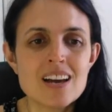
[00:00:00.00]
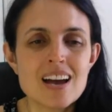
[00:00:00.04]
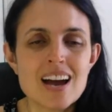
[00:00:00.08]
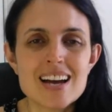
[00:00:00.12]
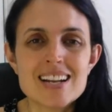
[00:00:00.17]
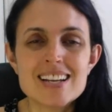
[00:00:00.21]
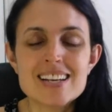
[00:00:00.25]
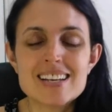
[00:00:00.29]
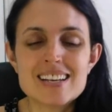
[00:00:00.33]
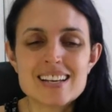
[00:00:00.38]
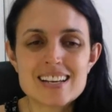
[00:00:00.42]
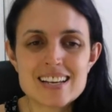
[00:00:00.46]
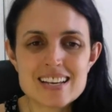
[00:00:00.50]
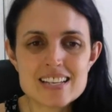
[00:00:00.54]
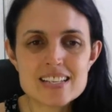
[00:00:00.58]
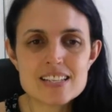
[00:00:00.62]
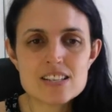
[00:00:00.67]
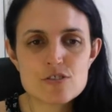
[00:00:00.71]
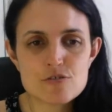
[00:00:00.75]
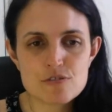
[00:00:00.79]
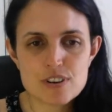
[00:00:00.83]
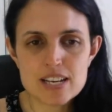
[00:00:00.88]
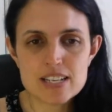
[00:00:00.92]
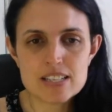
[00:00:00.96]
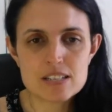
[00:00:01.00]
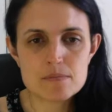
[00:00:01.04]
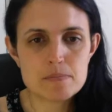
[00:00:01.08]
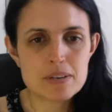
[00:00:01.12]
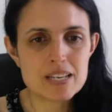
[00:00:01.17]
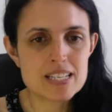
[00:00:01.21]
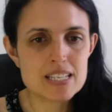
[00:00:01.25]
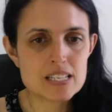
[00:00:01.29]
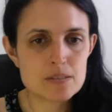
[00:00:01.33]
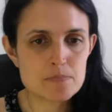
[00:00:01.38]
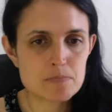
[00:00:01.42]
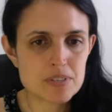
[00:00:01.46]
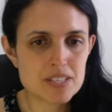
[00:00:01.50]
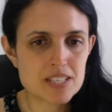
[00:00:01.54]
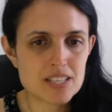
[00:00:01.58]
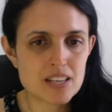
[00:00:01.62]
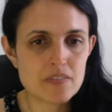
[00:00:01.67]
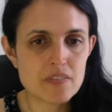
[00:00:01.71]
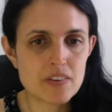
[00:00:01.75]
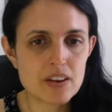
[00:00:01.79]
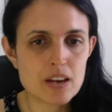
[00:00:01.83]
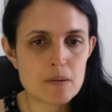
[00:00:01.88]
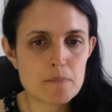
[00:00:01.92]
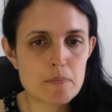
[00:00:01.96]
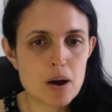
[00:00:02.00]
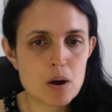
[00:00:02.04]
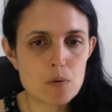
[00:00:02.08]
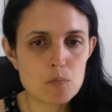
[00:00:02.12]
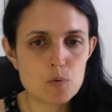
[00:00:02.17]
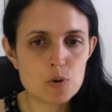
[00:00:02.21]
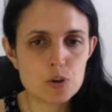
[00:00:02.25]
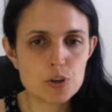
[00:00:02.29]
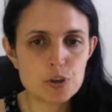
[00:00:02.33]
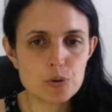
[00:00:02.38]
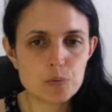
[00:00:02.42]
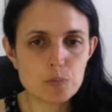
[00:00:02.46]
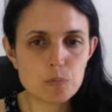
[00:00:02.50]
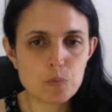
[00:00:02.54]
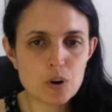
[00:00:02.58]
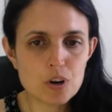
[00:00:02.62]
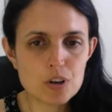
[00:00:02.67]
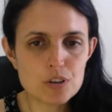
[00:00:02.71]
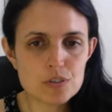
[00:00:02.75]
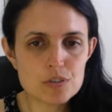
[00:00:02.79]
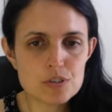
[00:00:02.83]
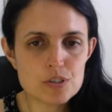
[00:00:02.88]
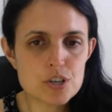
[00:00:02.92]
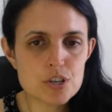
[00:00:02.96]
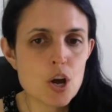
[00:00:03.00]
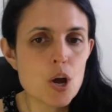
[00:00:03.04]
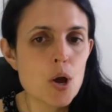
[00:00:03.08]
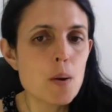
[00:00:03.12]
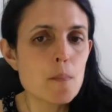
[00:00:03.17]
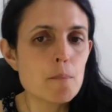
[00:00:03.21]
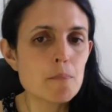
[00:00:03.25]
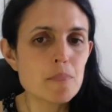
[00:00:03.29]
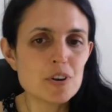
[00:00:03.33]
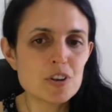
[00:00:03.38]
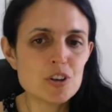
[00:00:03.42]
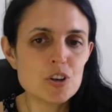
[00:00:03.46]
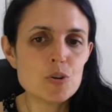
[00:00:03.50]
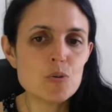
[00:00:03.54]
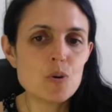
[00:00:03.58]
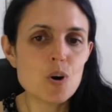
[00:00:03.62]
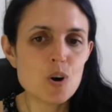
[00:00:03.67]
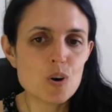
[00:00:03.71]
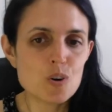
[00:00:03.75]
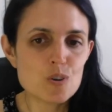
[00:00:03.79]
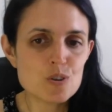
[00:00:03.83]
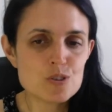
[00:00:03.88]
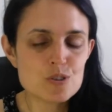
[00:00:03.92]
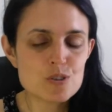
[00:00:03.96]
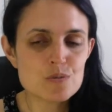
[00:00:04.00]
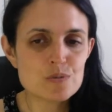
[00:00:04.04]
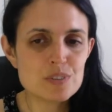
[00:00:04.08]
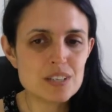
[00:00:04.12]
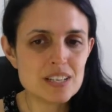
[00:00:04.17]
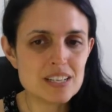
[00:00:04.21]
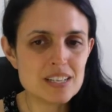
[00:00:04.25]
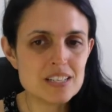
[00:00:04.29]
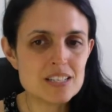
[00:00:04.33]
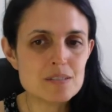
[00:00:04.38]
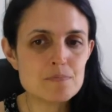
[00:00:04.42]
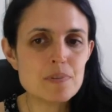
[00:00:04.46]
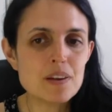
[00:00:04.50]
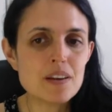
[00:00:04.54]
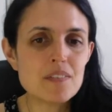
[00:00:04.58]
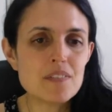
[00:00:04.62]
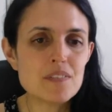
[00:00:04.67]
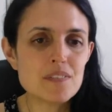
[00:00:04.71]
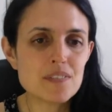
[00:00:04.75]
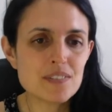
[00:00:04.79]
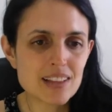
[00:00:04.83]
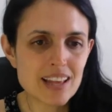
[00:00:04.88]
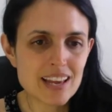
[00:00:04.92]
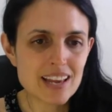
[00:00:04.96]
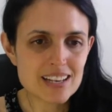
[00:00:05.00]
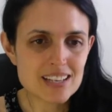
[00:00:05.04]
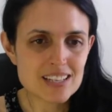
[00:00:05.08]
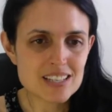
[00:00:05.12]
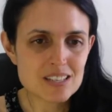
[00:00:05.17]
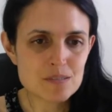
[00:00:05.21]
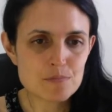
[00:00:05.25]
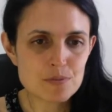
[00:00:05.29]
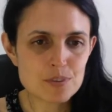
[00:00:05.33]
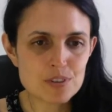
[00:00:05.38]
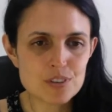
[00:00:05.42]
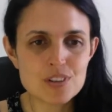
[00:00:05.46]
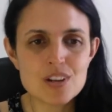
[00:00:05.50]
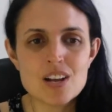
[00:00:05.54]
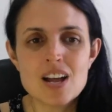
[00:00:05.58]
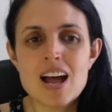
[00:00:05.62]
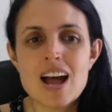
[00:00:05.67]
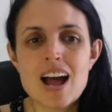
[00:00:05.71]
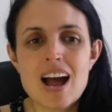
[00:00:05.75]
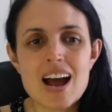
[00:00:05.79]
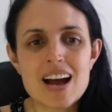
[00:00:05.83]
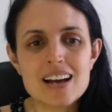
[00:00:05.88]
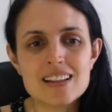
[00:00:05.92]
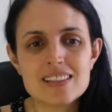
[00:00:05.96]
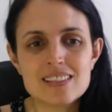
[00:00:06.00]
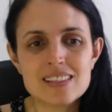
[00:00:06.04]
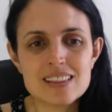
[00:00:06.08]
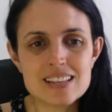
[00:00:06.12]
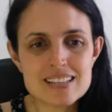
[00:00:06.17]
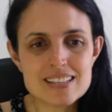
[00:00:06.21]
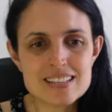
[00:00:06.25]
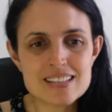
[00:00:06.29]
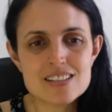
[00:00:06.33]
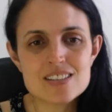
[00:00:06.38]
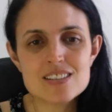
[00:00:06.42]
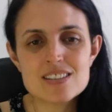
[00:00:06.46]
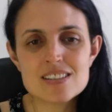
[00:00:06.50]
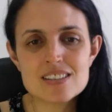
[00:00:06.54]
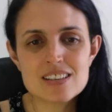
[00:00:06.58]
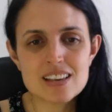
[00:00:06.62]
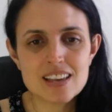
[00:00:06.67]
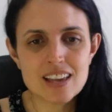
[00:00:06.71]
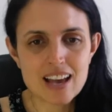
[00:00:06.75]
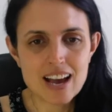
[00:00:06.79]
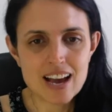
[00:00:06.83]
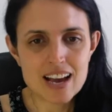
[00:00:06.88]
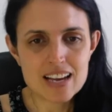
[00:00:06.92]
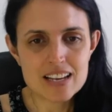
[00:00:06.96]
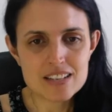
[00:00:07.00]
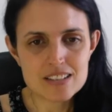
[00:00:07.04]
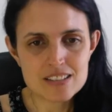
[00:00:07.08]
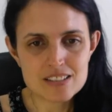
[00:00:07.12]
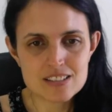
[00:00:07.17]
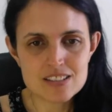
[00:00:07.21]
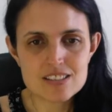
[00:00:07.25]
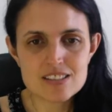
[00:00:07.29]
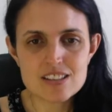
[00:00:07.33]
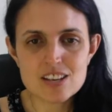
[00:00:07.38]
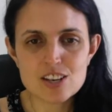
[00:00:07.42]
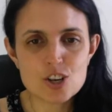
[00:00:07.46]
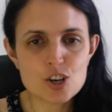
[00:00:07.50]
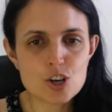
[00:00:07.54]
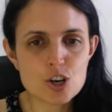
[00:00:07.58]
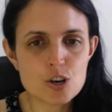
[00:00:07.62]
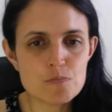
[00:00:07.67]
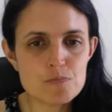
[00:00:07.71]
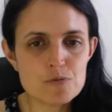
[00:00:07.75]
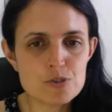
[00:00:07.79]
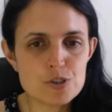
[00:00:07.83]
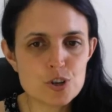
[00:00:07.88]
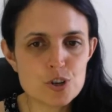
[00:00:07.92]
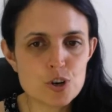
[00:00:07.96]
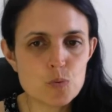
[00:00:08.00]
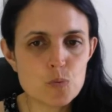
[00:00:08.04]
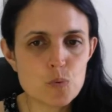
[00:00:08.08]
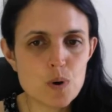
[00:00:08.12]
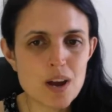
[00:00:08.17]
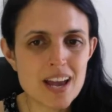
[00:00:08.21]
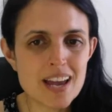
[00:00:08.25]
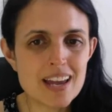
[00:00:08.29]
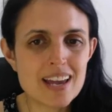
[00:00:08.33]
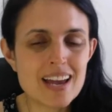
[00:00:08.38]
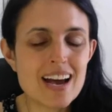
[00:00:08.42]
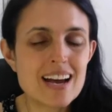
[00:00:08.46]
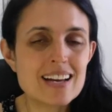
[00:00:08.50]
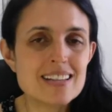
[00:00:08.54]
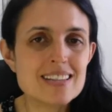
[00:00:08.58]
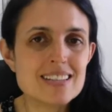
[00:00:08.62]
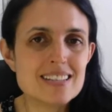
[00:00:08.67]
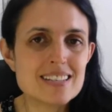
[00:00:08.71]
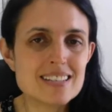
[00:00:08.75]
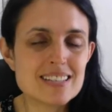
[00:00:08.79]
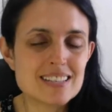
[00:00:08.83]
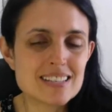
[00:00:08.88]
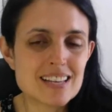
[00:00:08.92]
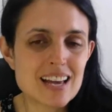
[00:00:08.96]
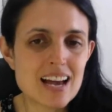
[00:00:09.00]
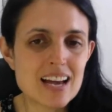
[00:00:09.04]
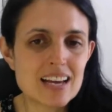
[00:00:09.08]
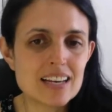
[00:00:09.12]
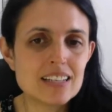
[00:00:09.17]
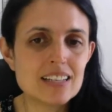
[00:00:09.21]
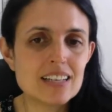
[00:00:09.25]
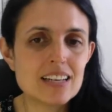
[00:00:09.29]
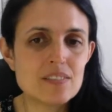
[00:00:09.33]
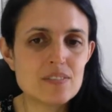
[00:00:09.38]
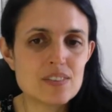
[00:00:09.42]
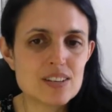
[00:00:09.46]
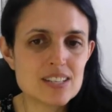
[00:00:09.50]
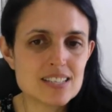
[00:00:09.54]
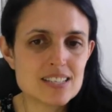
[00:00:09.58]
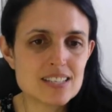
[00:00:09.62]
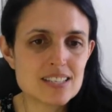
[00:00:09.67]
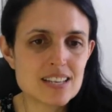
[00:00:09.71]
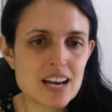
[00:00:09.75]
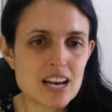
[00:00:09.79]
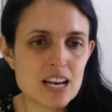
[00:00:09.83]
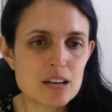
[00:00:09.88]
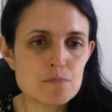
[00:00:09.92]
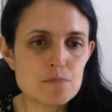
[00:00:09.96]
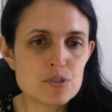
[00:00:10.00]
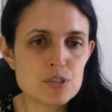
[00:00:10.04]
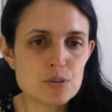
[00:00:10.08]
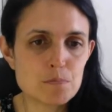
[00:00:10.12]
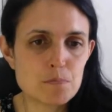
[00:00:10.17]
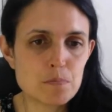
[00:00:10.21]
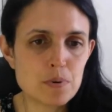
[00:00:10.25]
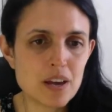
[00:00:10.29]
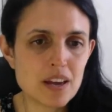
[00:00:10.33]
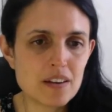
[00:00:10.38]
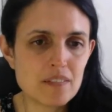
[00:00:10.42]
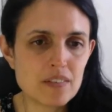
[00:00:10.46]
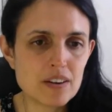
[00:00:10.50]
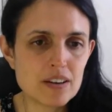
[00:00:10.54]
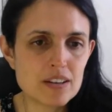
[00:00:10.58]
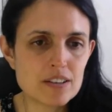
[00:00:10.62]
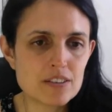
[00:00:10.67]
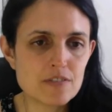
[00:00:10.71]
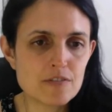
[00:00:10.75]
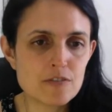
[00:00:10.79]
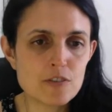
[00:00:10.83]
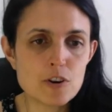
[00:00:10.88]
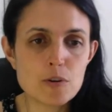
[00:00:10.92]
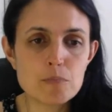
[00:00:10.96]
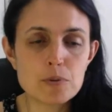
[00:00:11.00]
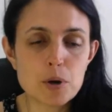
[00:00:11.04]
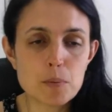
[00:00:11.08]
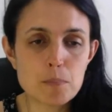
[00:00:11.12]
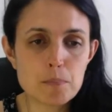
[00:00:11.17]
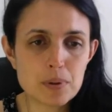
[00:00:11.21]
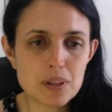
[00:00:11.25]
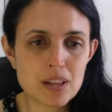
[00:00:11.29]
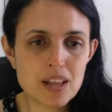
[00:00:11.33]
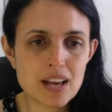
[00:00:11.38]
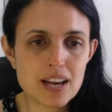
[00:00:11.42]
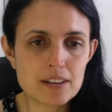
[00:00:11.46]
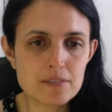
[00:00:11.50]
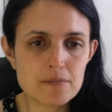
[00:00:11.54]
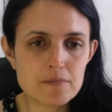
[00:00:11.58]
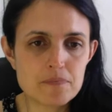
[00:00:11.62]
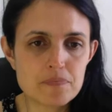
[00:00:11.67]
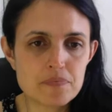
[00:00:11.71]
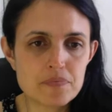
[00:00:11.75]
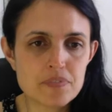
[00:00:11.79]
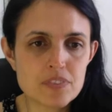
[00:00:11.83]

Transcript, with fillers: And it is great to be specific about what you want, but you also need to be flexible and listen to the guidance that comes your way and decide if it's time to pivot from your plan.